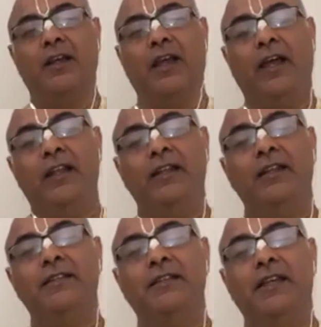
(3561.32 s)
And
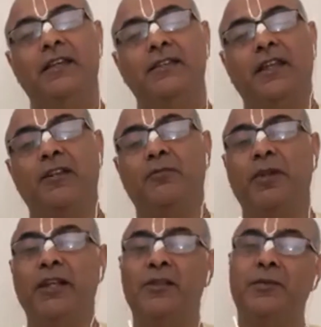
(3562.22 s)
he says that
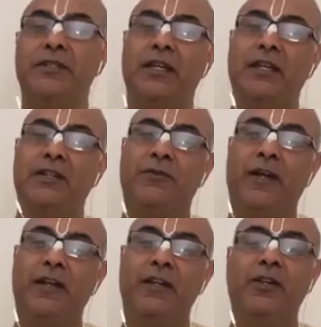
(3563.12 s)
please be
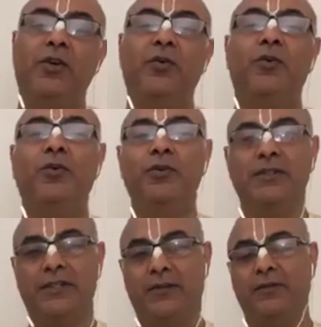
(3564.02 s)
satisfied in your own
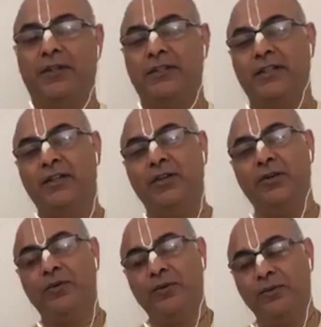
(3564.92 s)
service, in your
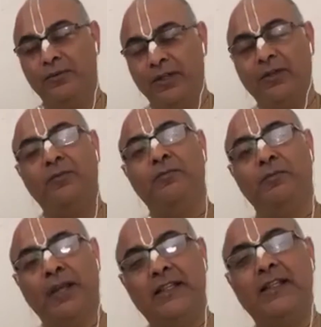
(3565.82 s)
own,
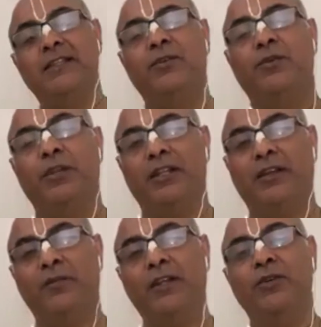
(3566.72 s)
by this only, the
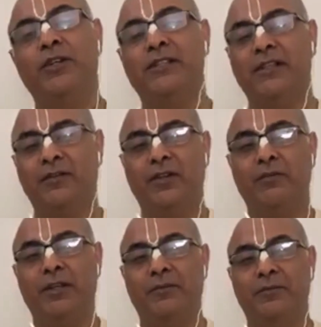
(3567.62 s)
way you are serving
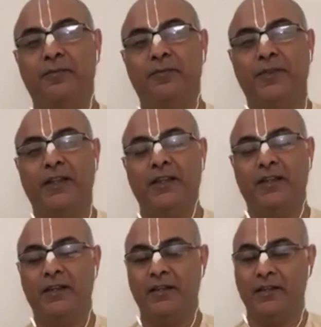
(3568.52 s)
me.
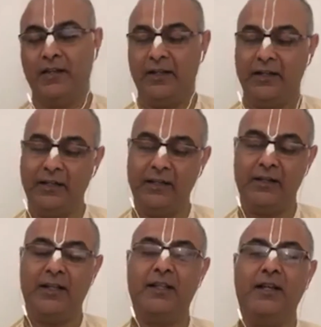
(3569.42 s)
And here
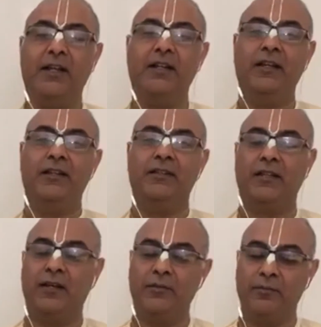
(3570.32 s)
Radharani
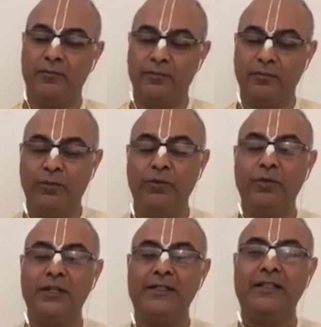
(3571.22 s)
her mood
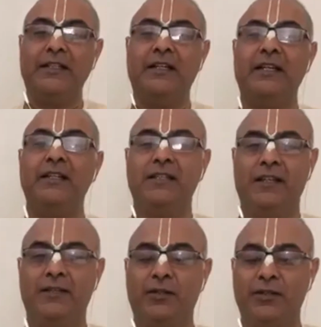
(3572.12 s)
is
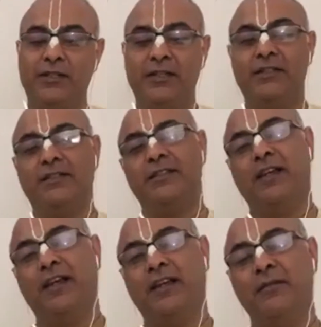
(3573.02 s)
increasing, so she is
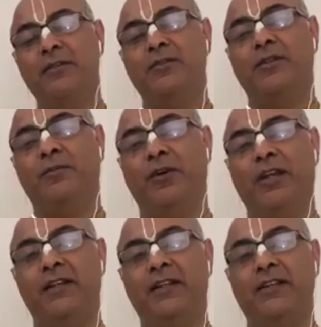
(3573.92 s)
coming to the
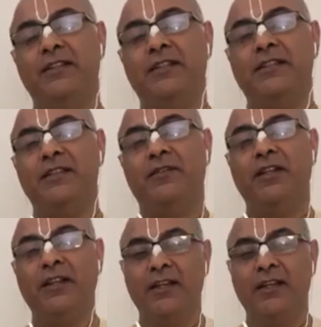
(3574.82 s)
point that she is even